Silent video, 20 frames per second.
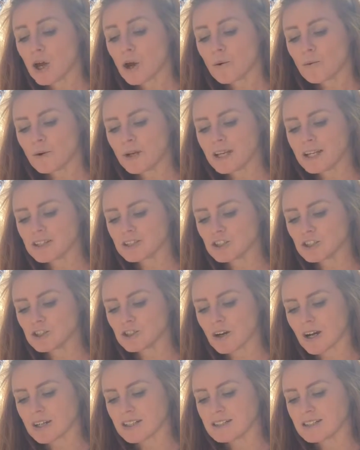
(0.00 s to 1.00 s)

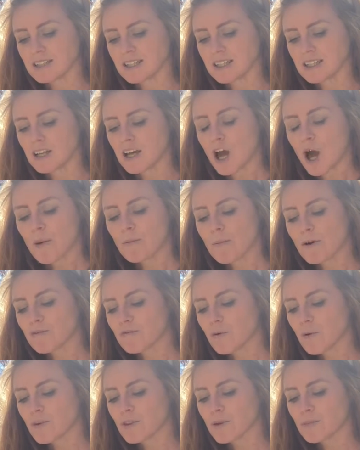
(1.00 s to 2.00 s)
reconstructing, but
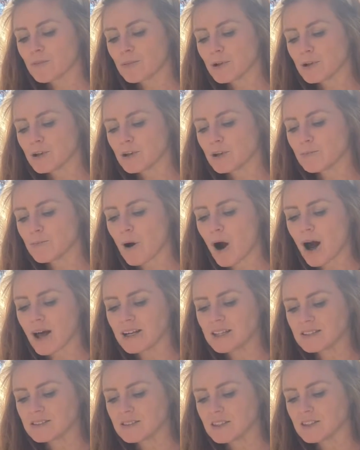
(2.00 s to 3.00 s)
for the blurred
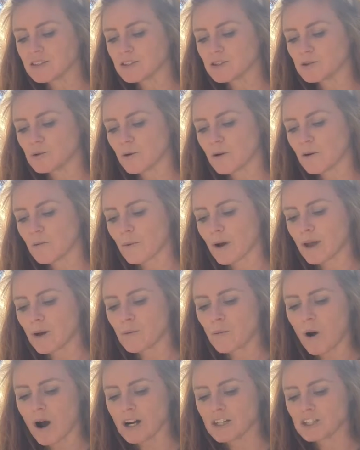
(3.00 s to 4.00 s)
bodies in the doorway
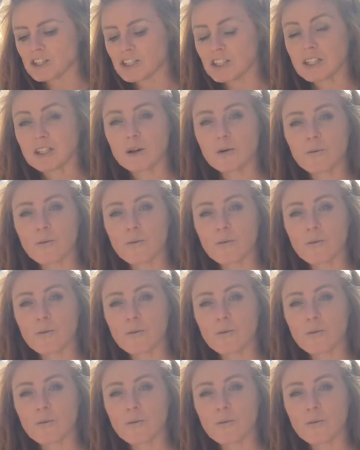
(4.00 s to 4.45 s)
watching,